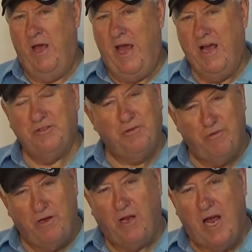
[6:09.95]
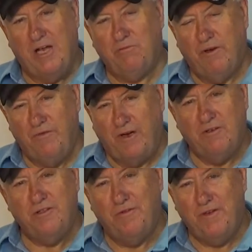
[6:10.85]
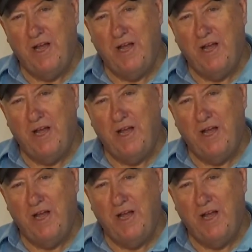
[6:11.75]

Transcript: has to realize what veterans have